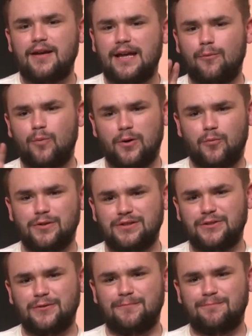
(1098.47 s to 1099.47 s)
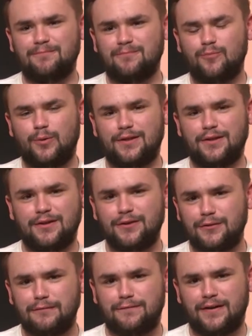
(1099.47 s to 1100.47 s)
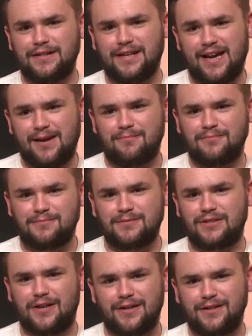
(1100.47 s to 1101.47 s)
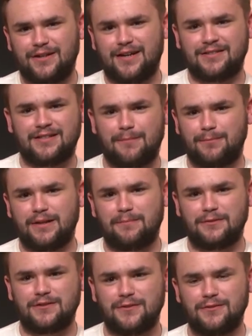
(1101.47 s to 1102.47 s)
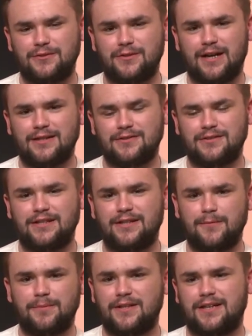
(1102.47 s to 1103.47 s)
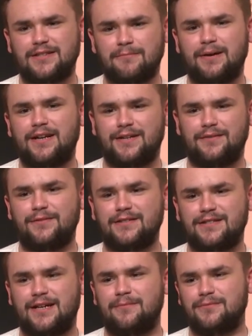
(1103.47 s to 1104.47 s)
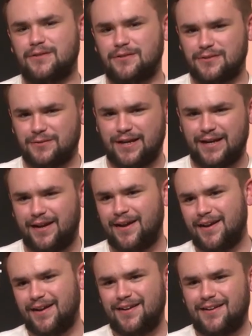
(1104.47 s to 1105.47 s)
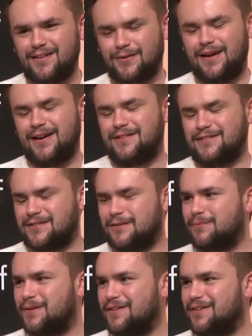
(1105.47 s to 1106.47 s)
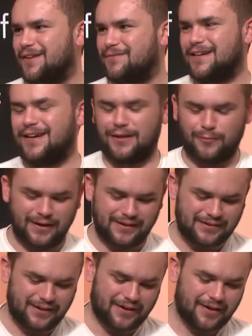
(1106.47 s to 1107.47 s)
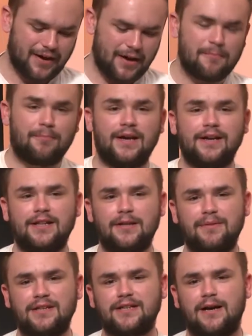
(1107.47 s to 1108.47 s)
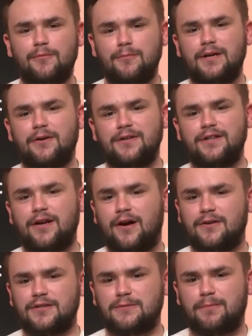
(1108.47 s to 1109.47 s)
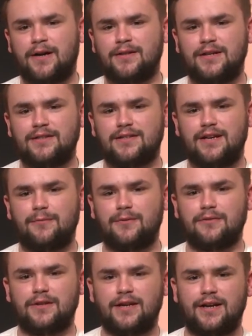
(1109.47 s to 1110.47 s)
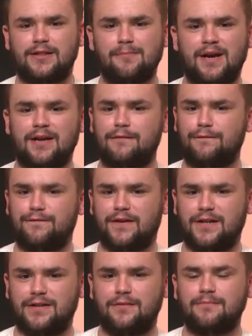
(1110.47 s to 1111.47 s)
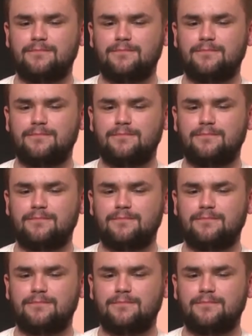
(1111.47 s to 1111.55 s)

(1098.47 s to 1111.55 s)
It will resume with a new fun game starting the next couple episodes. You guys will see. It'll be less competitive this time, so it's okay. Greyhound isn't completely left out of the race here. But in the meantime, we'll be going to the Artist Spotlight. Today we're looking at the band Fun.